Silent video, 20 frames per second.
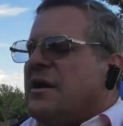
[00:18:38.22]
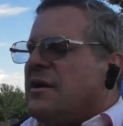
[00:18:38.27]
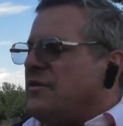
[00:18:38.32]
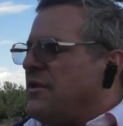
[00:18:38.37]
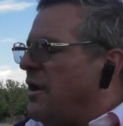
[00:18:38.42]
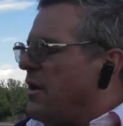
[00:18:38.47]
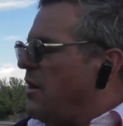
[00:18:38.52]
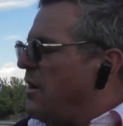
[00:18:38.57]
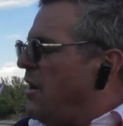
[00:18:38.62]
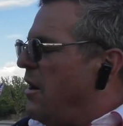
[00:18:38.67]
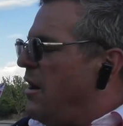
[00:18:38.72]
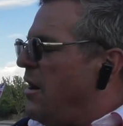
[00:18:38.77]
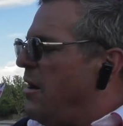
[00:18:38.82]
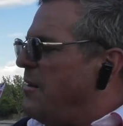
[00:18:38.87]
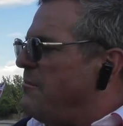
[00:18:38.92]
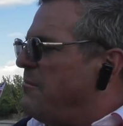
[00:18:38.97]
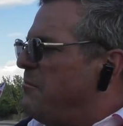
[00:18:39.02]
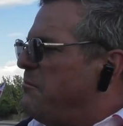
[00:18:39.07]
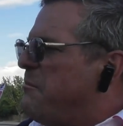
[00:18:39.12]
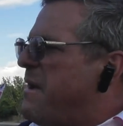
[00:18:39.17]

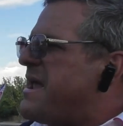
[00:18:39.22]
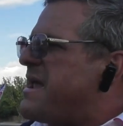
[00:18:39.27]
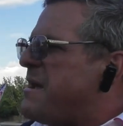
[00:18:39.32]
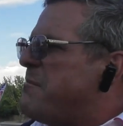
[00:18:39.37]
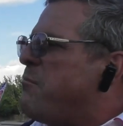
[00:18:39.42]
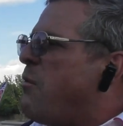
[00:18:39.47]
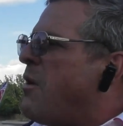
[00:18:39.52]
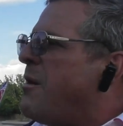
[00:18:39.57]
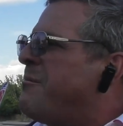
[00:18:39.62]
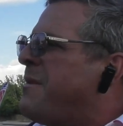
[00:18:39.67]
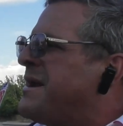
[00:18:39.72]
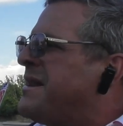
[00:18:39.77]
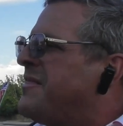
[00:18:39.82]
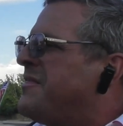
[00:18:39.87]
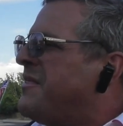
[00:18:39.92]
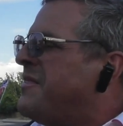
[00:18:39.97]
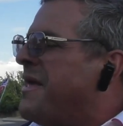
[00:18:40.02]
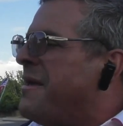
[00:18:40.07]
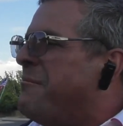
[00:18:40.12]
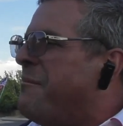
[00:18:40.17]
They're making more money
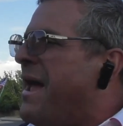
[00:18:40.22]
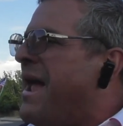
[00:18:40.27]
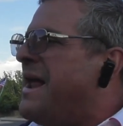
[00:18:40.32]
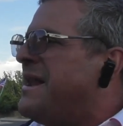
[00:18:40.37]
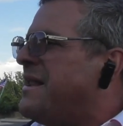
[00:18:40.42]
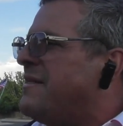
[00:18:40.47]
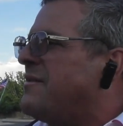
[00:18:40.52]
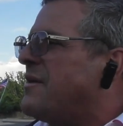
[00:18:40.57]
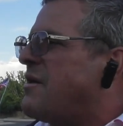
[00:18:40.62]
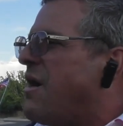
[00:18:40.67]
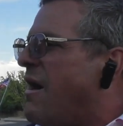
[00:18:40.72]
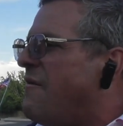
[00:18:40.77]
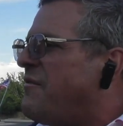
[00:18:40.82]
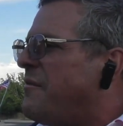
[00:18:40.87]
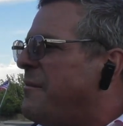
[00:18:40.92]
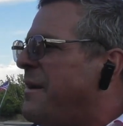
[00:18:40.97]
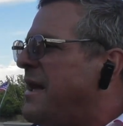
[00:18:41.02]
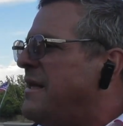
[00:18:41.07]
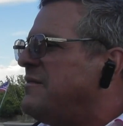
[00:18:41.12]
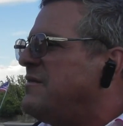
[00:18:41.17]
than they made in the
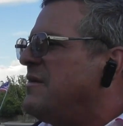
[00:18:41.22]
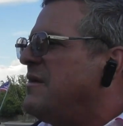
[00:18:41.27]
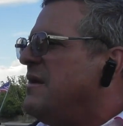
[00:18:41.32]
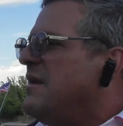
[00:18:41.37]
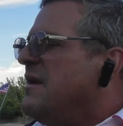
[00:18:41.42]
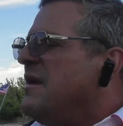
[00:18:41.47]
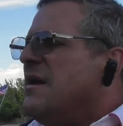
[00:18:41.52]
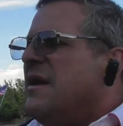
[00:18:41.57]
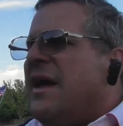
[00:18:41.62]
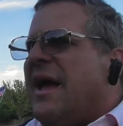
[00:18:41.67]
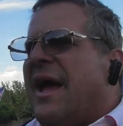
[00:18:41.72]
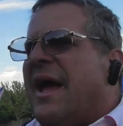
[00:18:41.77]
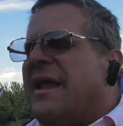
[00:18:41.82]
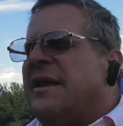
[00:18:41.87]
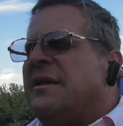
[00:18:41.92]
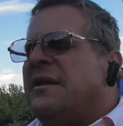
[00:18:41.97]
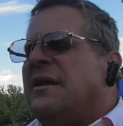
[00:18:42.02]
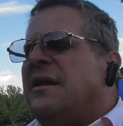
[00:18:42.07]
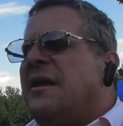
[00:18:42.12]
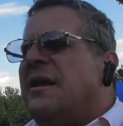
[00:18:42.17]
government,
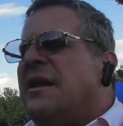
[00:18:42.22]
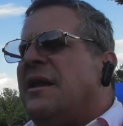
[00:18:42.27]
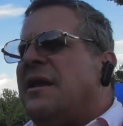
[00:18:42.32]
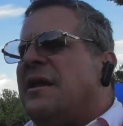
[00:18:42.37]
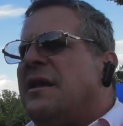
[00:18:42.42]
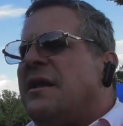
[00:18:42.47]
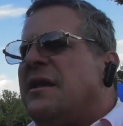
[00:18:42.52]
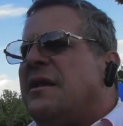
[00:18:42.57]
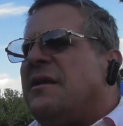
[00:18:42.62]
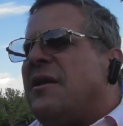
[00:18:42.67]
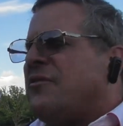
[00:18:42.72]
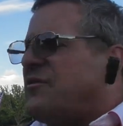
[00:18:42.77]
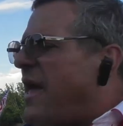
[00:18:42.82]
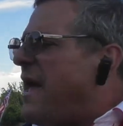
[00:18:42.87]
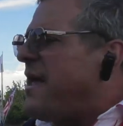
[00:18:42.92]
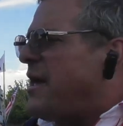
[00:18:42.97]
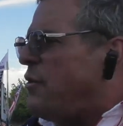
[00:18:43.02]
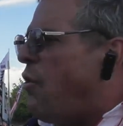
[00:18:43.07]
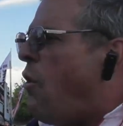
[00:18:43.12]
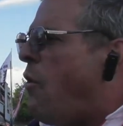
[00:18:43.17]
and they're
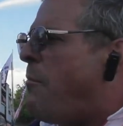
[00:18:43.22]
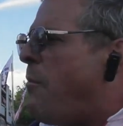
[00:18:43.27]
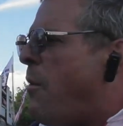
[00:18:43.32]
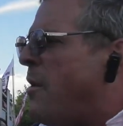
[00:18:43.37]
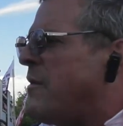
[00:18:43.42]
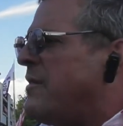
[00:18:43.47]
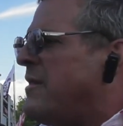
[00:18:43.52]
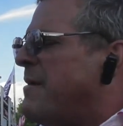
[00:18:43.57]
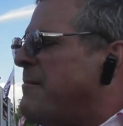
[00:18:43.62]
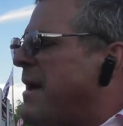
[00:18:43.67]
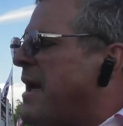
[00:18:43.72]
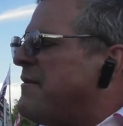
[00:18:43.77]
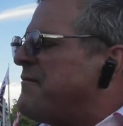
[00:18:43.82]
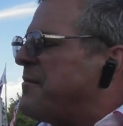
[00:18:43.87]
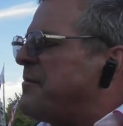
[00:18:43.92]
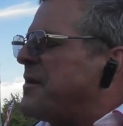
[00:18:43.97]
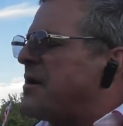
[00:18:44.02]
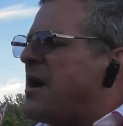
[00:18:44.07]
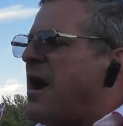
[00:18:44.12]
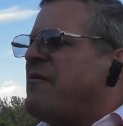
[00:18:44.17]
taking home more than they made
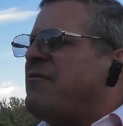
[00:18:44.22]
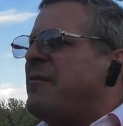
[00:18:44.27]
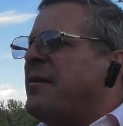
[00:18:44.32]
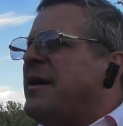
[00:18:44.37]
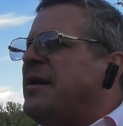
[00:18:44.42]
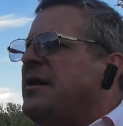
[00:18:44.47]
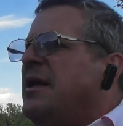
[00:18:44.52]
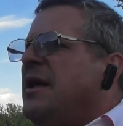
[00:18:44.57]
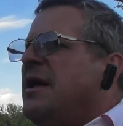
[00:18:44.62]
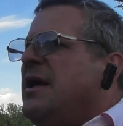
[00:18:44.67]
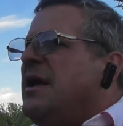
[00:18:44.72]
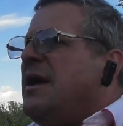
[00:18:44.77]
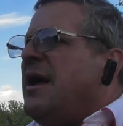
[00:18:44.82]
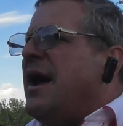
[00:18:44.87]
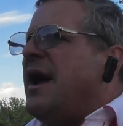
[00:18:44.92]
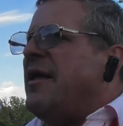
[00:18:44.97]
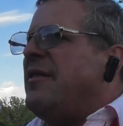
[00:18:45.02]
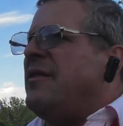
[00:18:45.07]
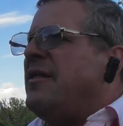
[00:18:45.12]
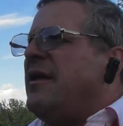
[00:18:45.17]
from the government,
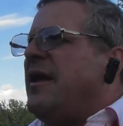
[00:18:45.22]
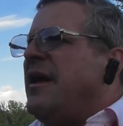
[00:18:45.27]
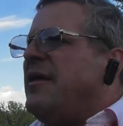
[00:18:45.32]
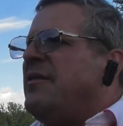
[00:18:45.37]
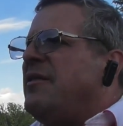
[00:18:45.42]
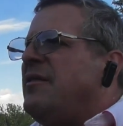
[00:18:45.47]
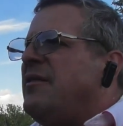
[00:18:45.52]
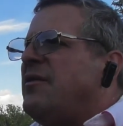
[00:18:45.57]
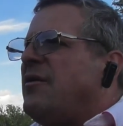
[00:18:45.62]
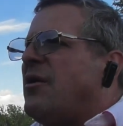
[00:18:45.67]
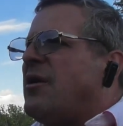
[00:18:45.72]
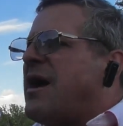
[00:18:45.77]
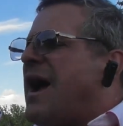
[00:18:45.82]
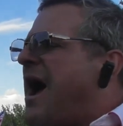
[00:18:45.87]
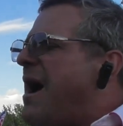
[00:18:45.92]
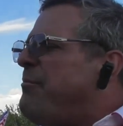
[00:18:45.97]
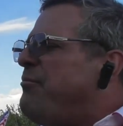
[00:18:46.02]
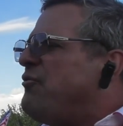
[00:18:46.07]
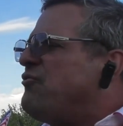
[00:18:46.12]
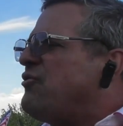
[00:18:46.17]
and they're
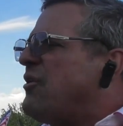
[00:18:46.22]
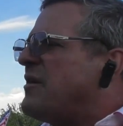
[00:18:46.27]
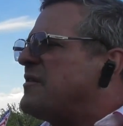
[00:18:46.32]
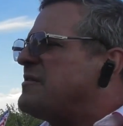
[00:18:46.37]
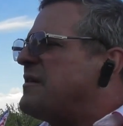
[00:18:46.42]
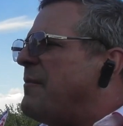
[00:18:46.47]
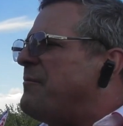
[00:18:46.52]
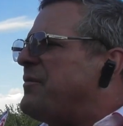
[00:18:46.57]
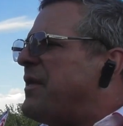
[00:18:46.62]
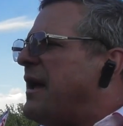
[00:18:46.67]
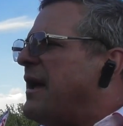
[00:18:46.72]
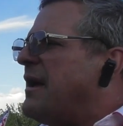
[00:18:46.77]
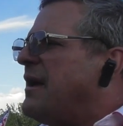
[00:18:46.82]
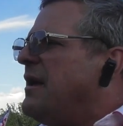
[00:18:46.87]
accomplishing something.